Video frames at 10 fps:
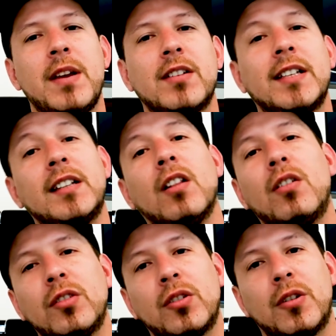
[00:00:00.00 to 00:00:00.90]
because in the
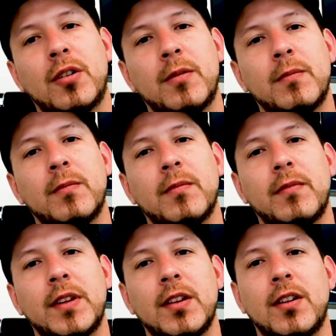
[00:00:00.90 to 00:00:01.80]
long term,
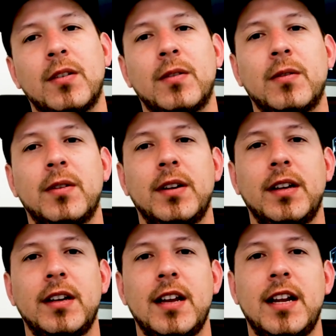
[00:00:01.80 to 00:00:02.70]
you know,
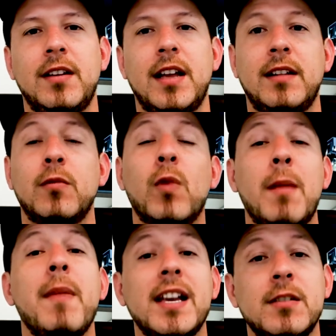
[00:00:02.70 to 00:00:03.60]
in
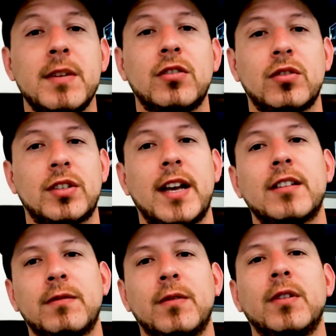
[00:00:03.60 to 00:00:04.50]
what makes me
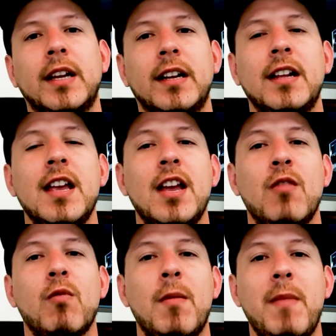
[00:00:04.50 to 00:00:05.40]
successful and
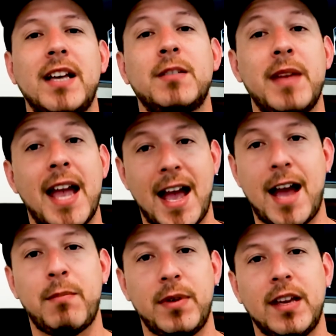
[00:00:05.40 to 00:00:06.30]
what makes me
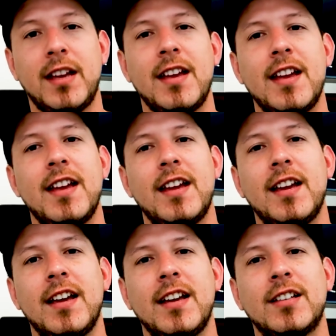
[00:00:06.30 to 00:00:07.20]
happy
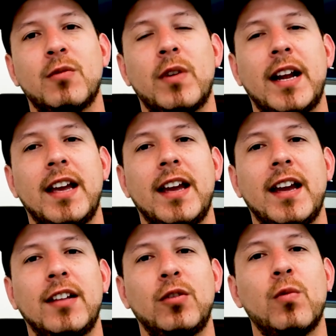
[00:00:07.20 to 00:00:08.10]
is when I
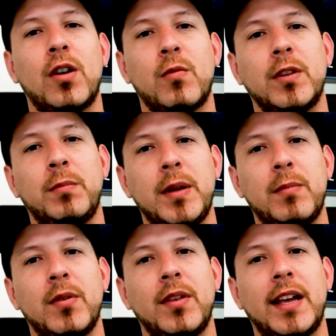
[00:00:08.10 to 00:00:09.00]
get to work with
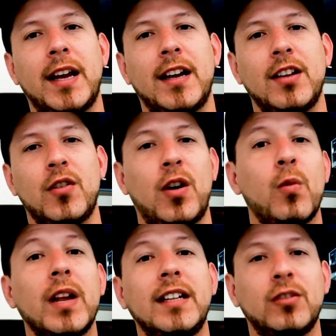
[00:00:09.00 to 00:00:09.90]
people that, you know,
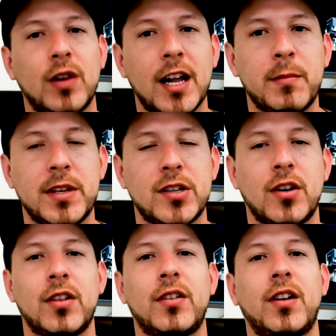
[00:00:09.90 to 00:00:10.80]
are willing to help
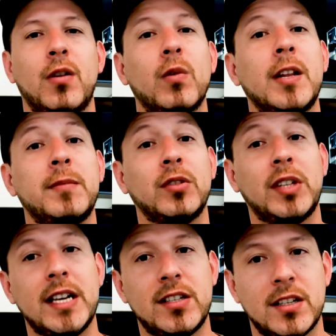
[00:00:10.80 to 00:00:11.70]
each other, that are willing to
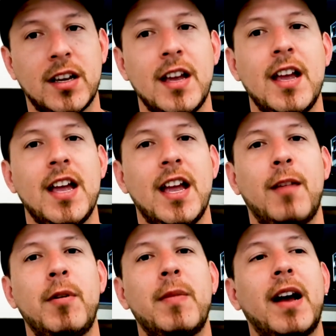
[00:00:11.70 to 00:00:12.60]
teach
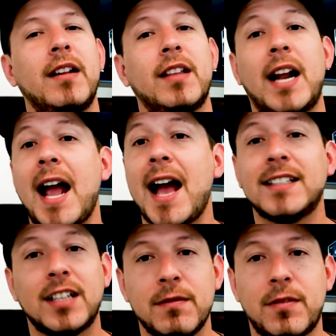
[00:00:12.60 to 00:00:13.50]
everybody, that are
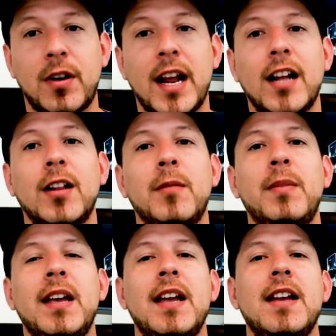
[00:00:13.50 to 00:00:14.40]
asking for
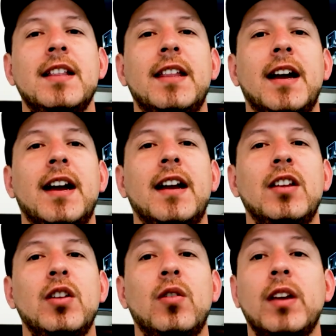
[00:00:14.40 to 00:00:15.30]
help,
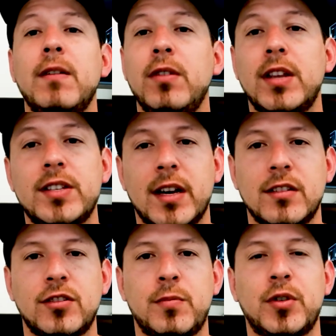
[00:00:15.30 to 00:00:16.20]
that, you know, give you the
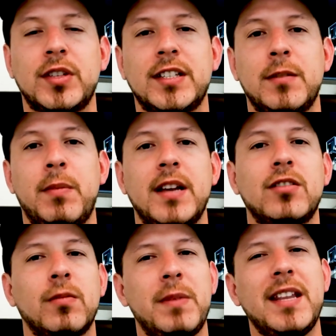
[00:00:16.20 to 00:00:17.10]
chance to
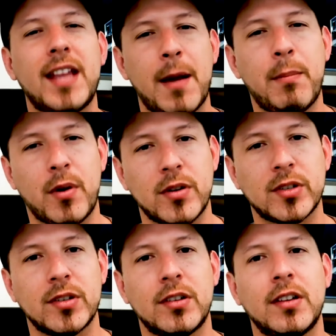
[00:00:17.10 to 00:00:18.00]
participate. So be that
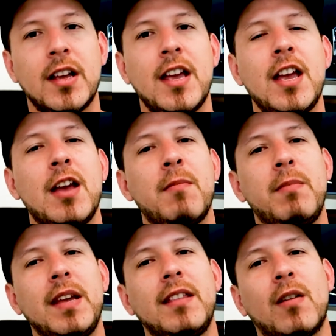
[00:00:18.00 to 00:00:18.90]
person
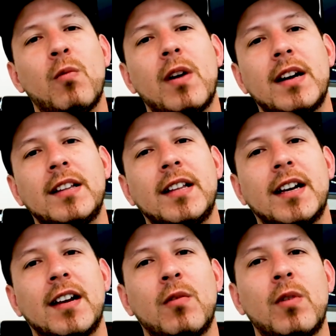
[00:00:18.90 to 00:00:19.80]
be the one
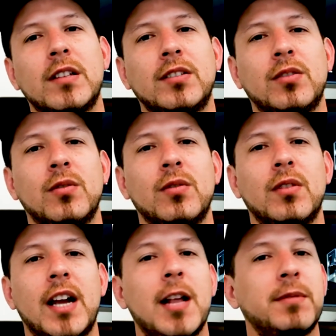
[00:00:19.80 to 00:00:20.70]
that wants
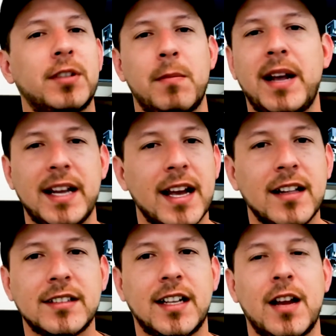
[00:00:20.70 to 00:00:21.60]
to help somebody
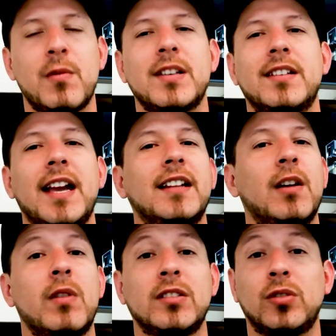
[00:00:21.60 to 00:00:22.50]
else, like I was saying,
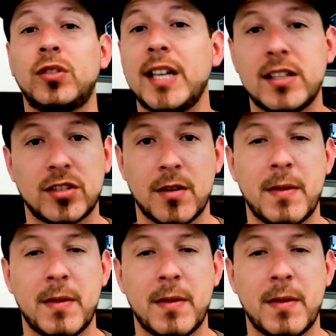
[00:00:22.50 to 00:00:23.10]
that wants to teach